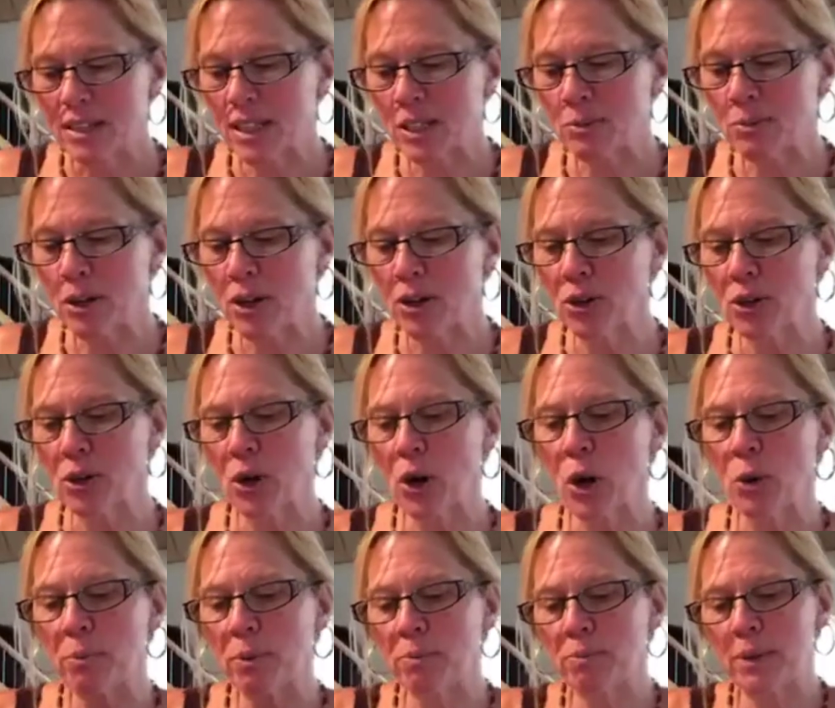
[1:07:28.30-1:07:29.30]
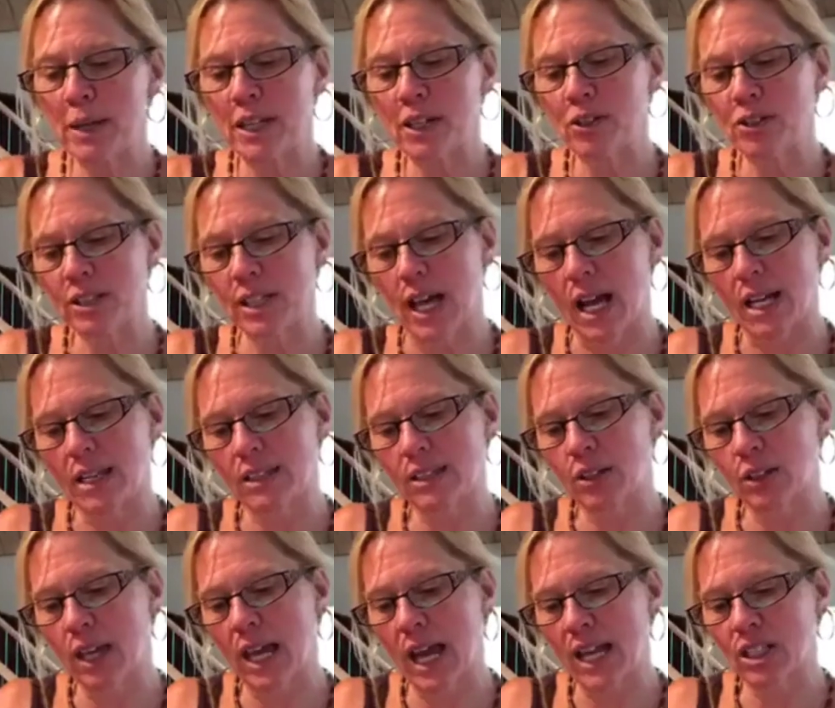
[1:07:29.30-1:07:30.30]
This miracle opened Peter's eyes
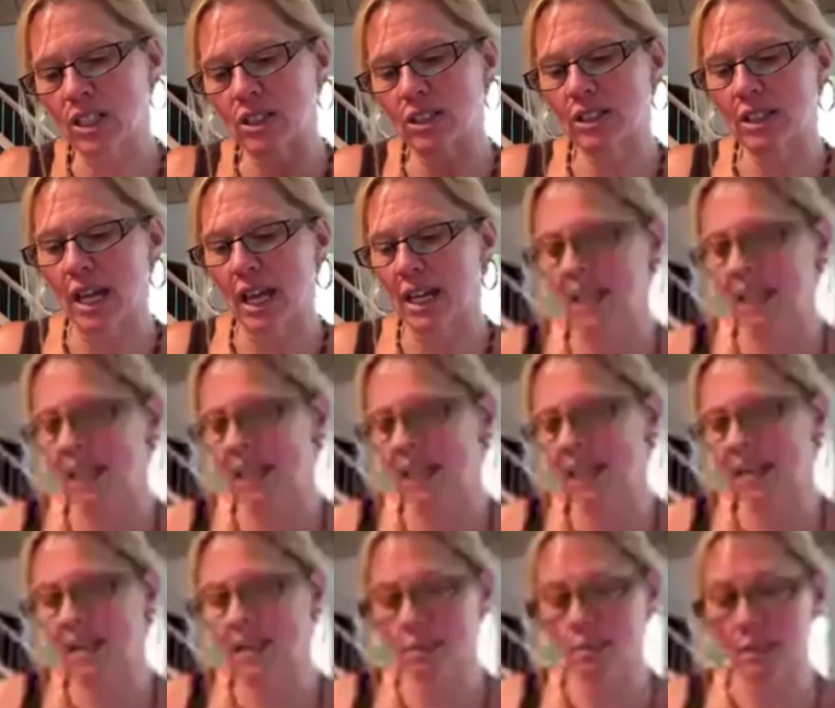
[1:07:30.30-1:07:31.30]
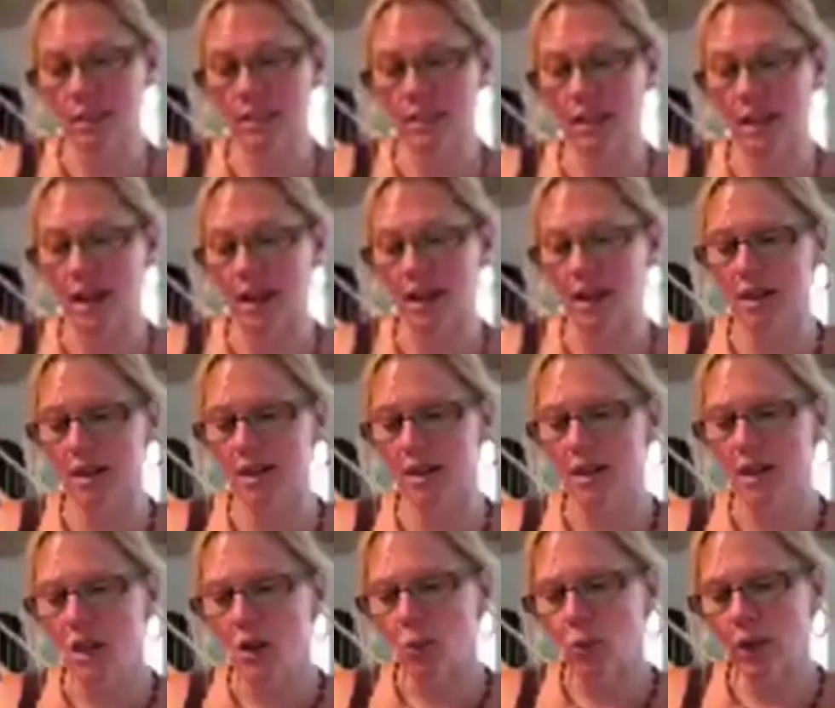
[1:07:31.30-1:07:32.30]
to catch sight of his Messiah.
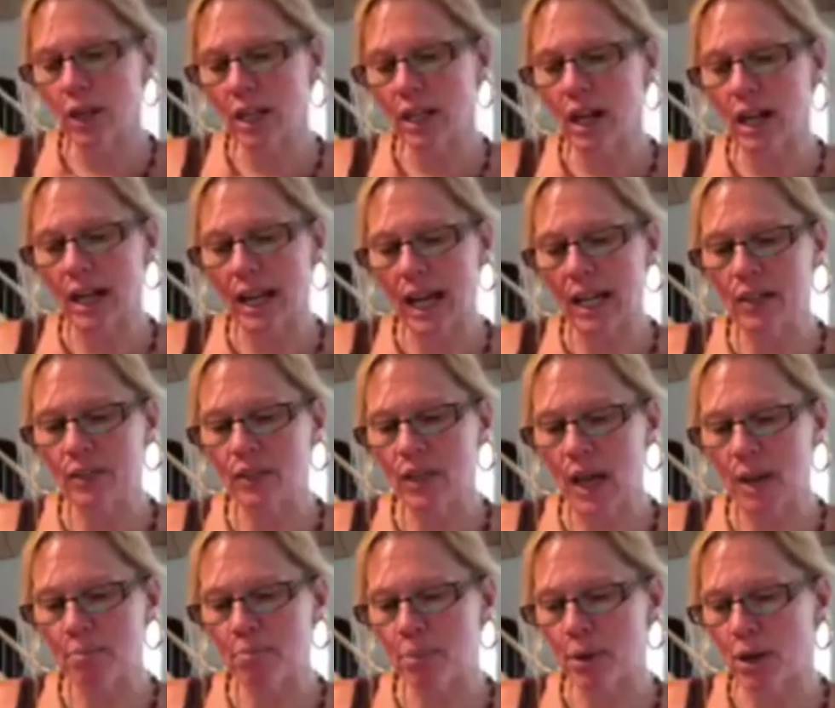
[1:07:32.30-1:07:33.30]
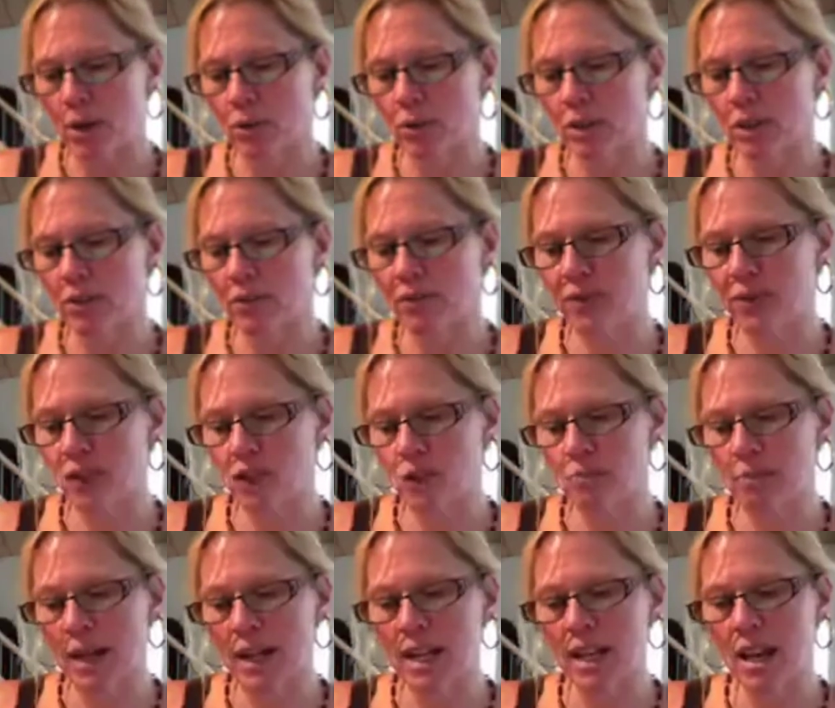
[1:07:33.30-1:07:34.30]
When he got out of that boat, the
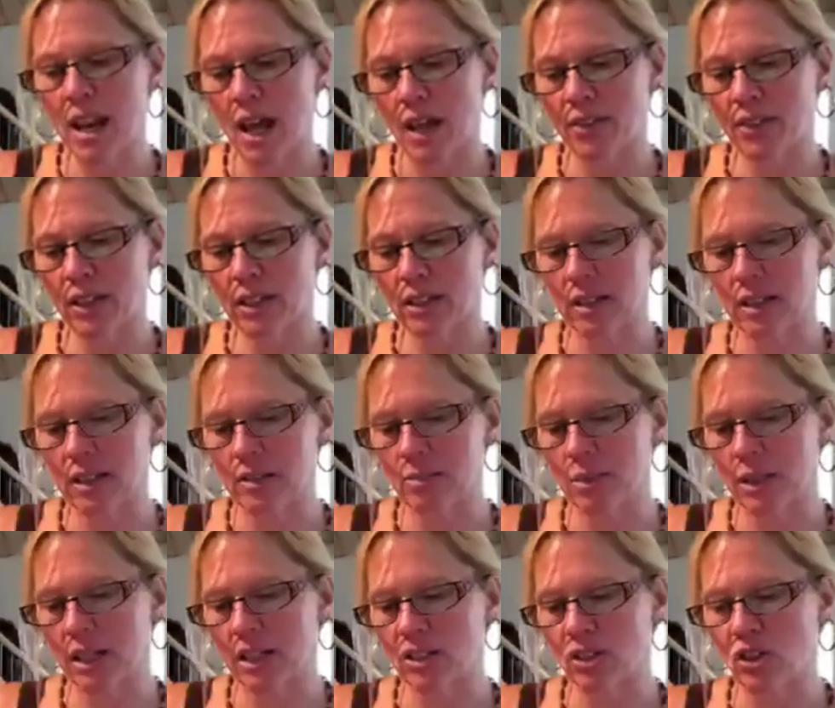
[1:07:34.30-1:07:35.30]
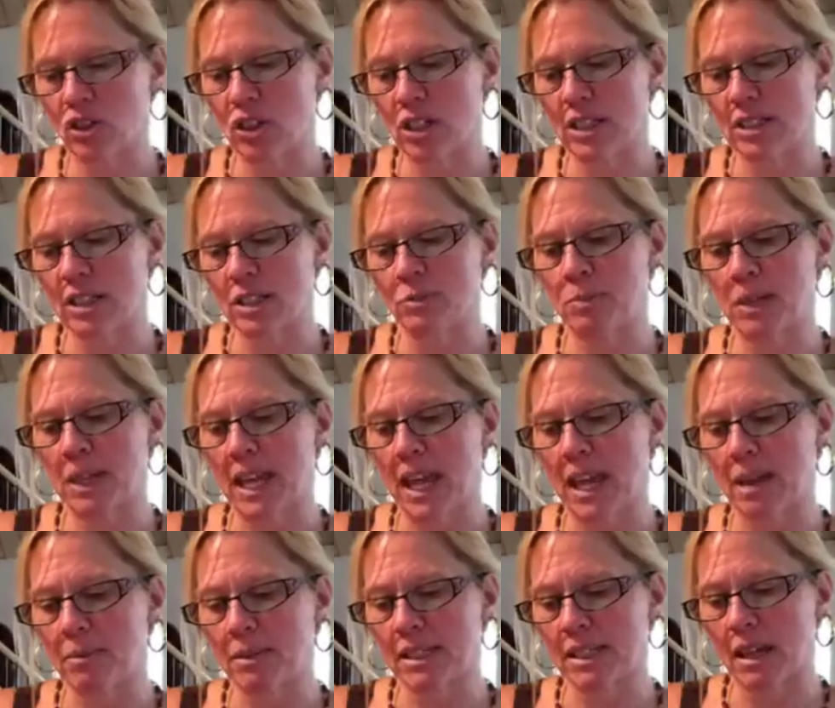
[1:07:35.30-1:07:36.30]
fish meant nothing to him because Jesus
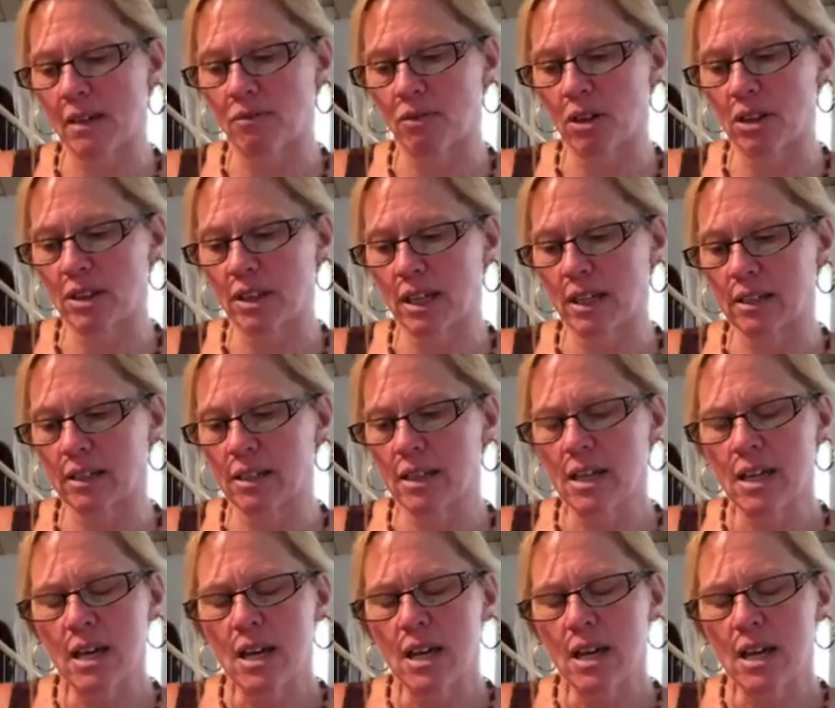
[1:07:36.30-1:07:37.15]
became his everything.